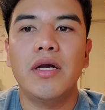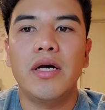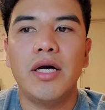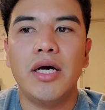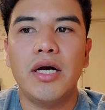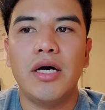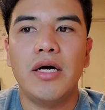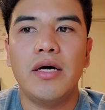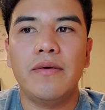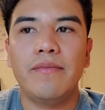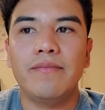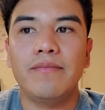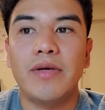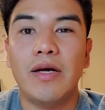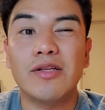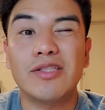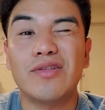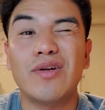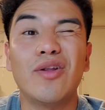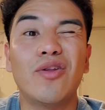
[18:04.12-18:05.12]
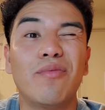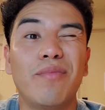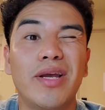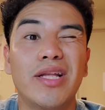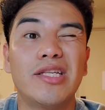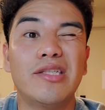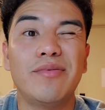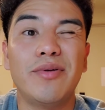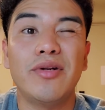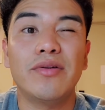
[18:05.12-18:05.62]
Um, I was trying to make
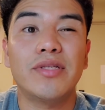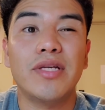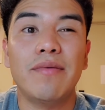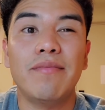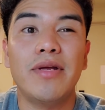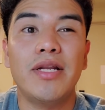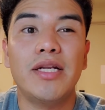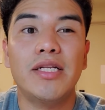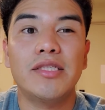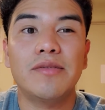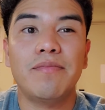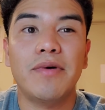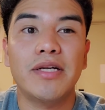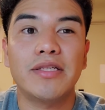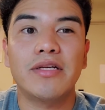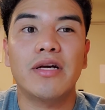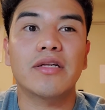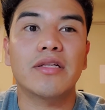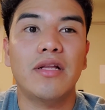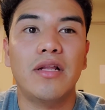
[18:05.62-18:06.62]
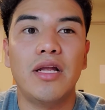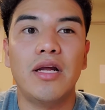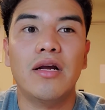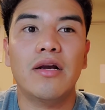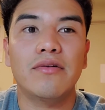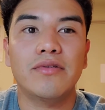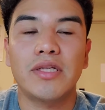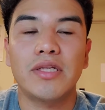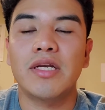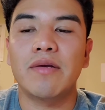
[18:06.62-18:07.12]
this video 10 minutes, but I talked a lot
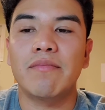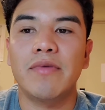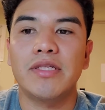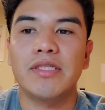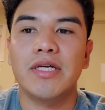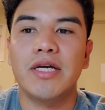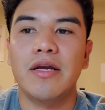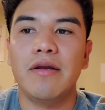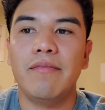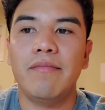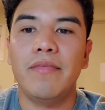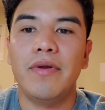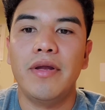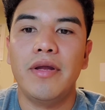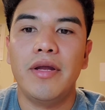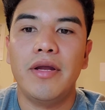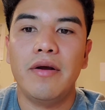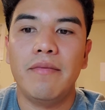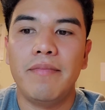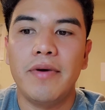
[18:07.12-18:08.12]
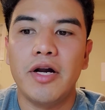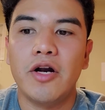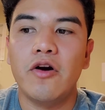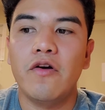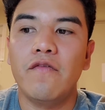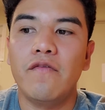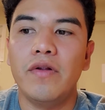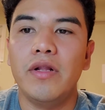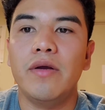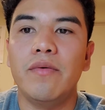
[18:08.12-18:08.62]
because I take my time. But
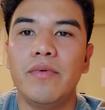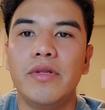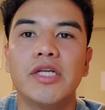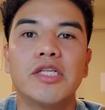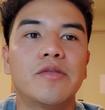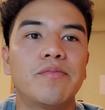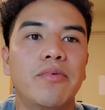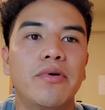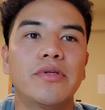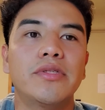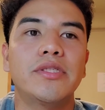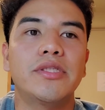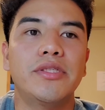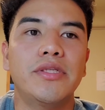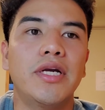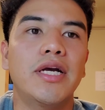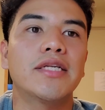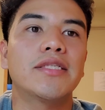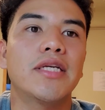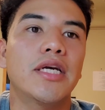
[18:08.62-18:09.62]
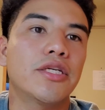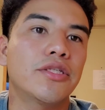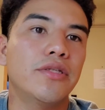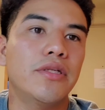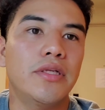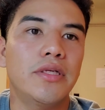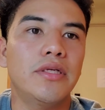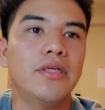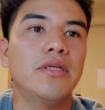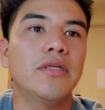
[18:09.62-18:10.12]
hopefully with this process, you guys
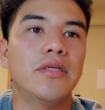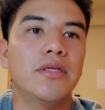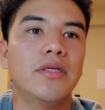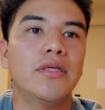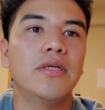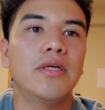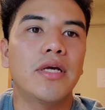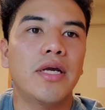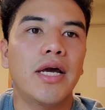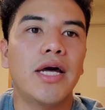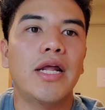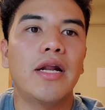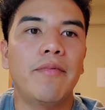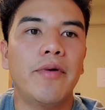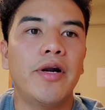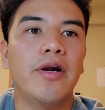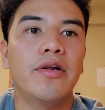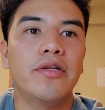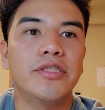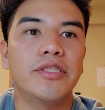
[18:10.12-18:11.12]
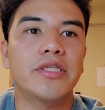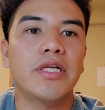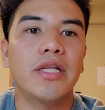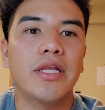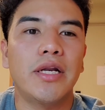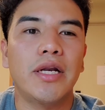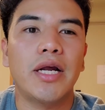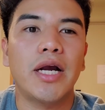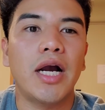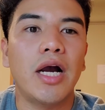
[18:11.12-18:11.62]
actually got a better
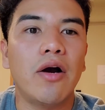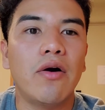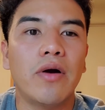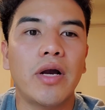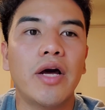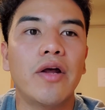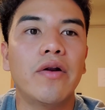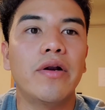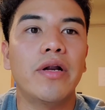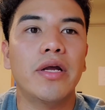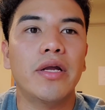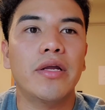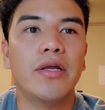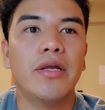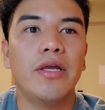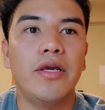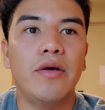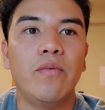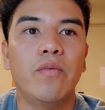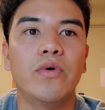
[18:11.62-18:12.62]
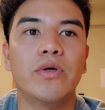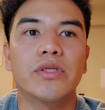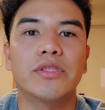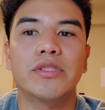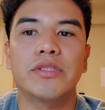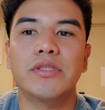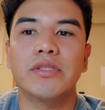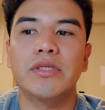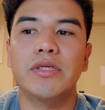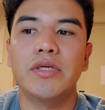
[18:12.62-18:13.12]
understanding how kind of like it
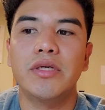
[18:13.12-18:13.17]
works